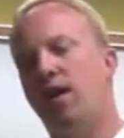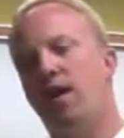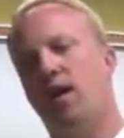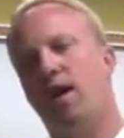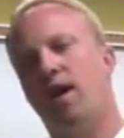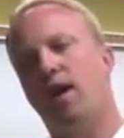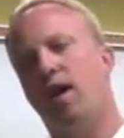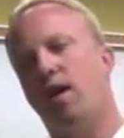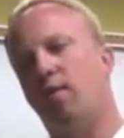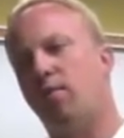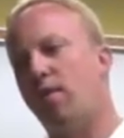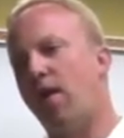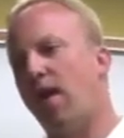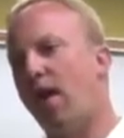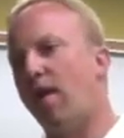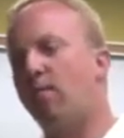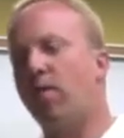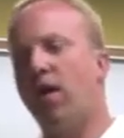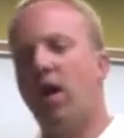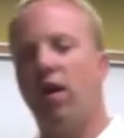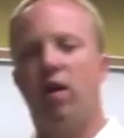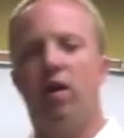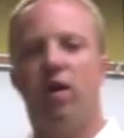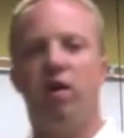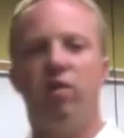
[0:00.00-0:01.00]
I'm
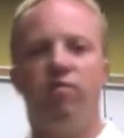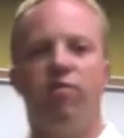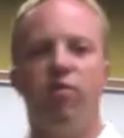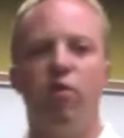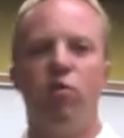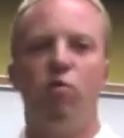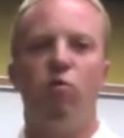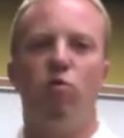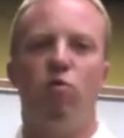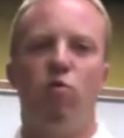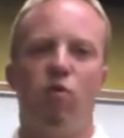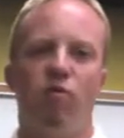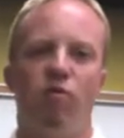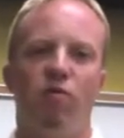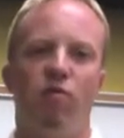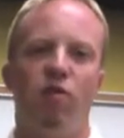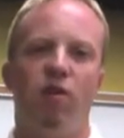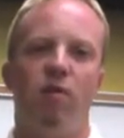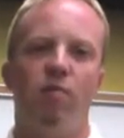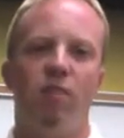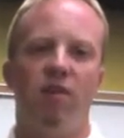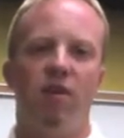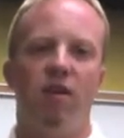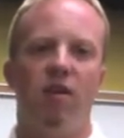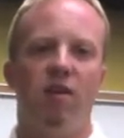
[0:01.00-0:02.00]
kind of confused over
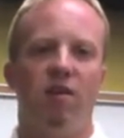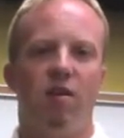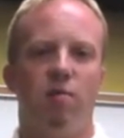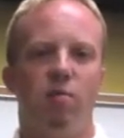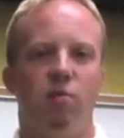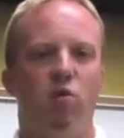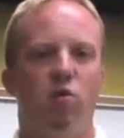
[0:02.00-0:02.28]
some of this. I'm